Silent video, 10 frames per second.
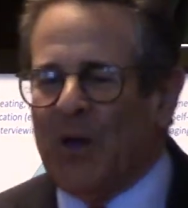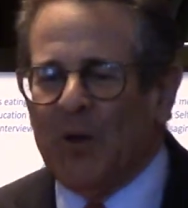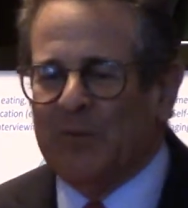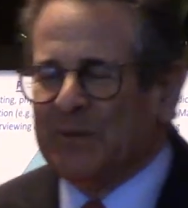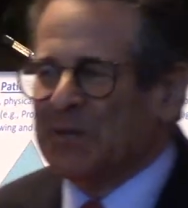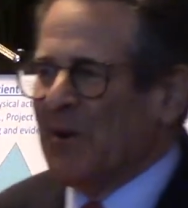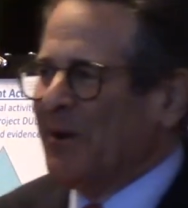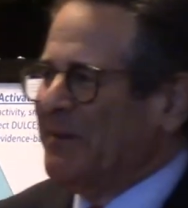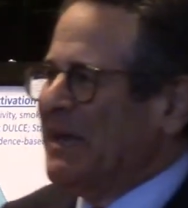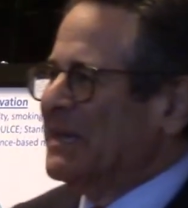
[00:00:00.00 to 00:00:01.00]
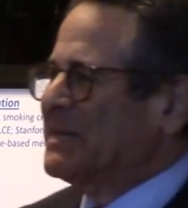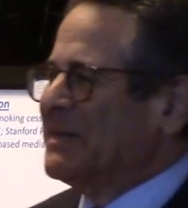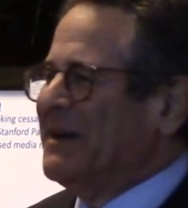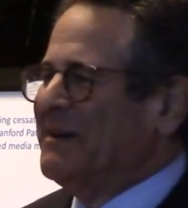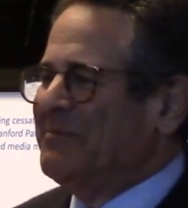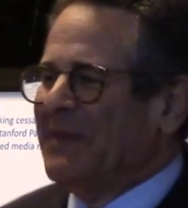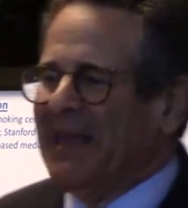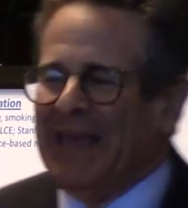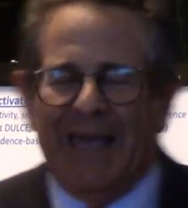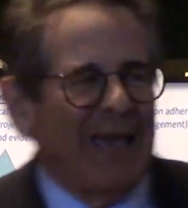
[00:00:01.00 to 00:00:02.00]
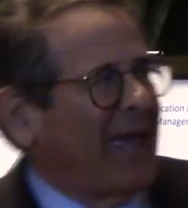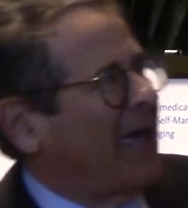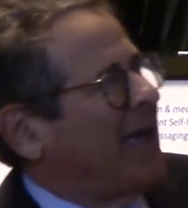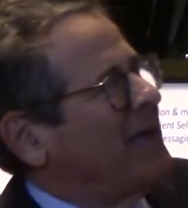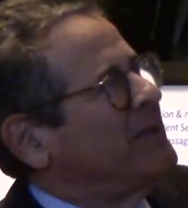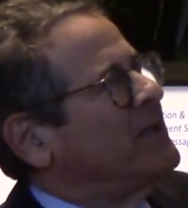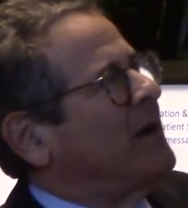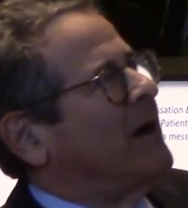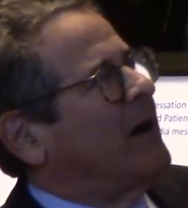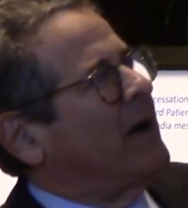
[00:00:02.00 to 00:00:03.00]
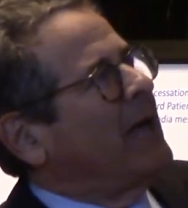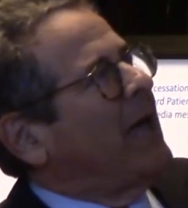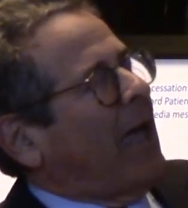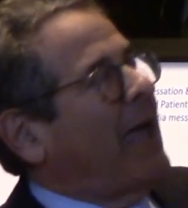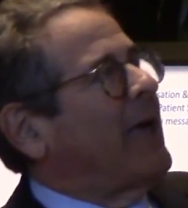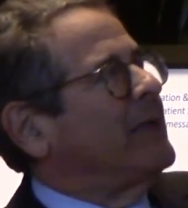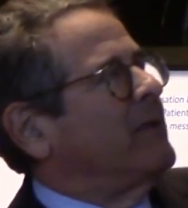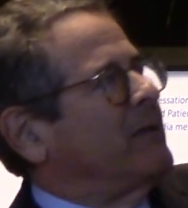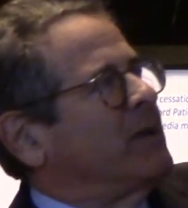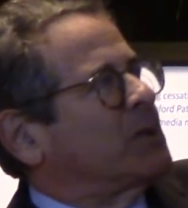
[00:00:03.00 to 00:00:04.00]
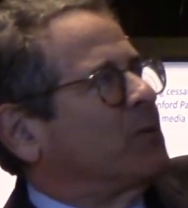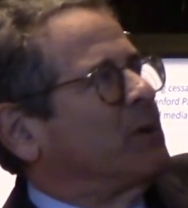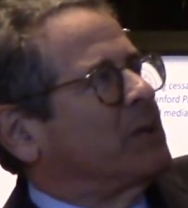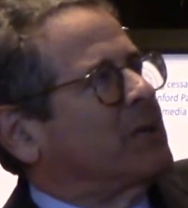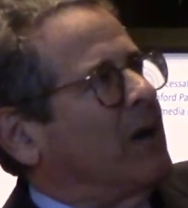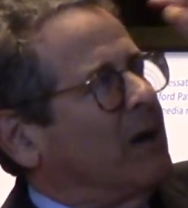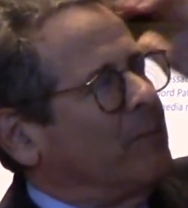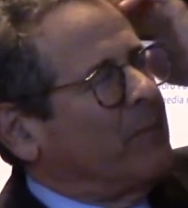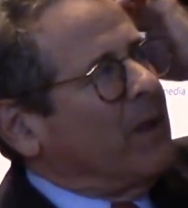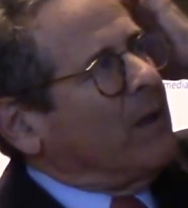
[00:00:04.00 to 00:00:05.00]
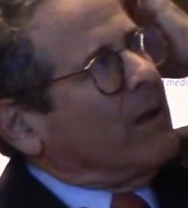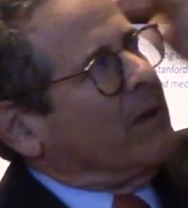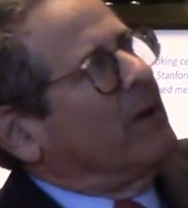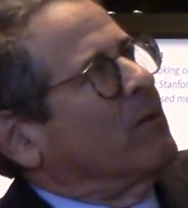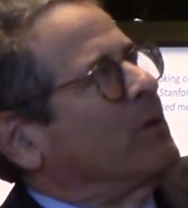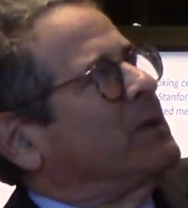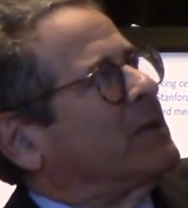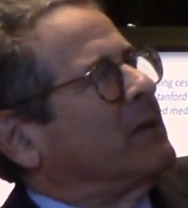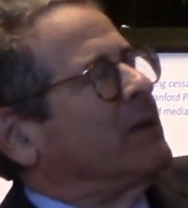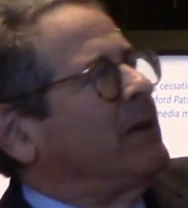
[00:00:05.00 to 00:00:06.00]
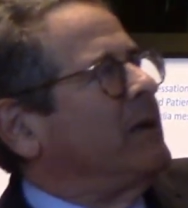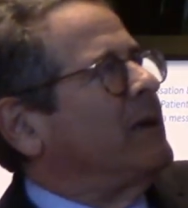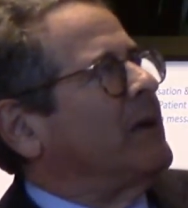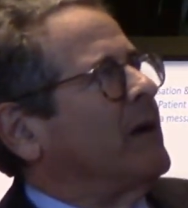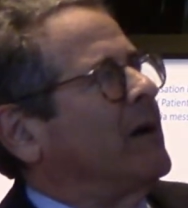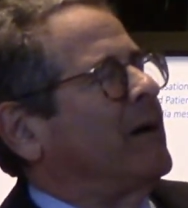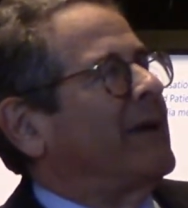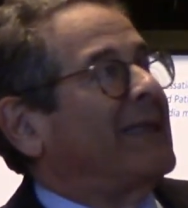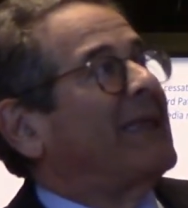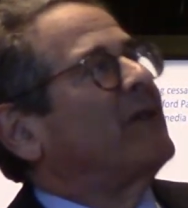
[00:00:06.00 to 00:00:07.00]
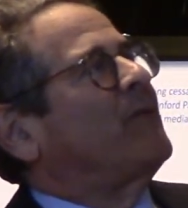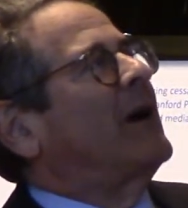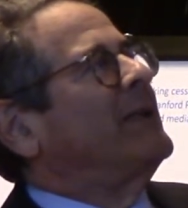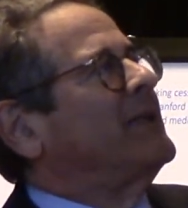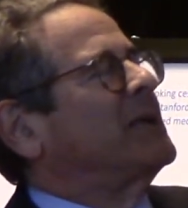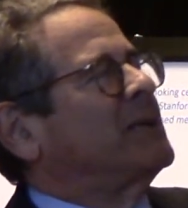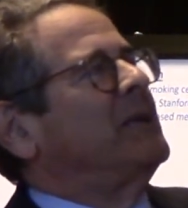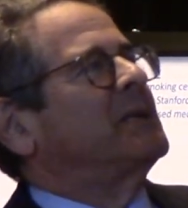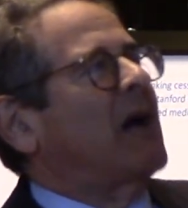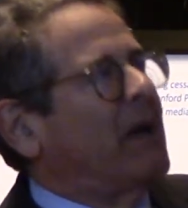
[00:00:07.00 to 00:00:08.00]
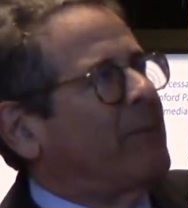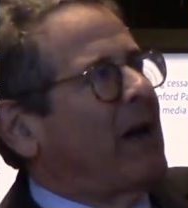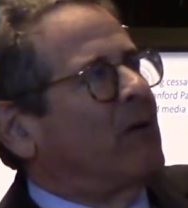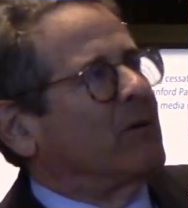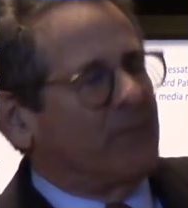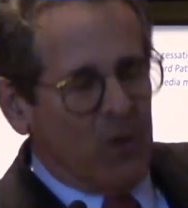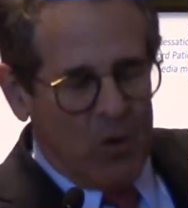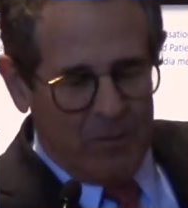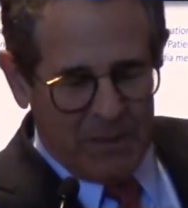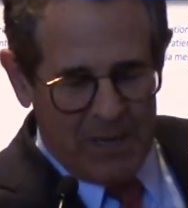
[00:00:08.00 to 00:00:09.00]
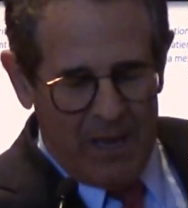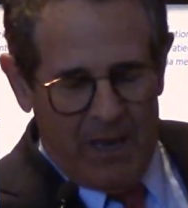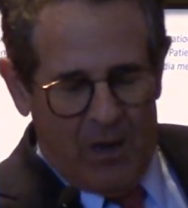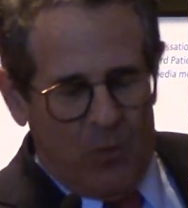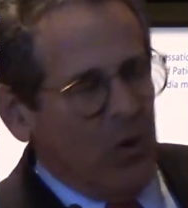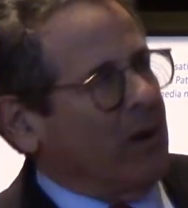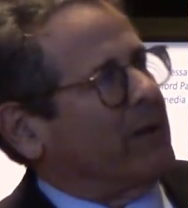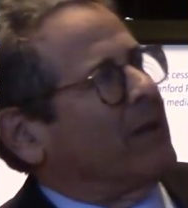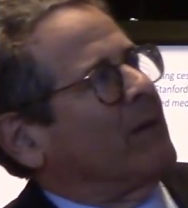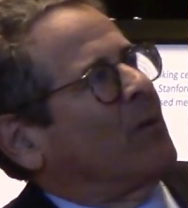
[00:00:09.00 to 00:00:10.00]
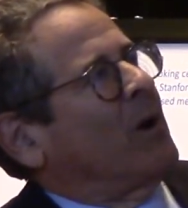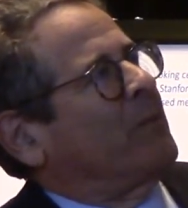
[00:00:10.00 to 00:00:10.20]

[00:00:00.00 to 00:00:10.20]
Oh, sorry, yes. And this was, you know, recently, and they're finding this in these high-powered firms where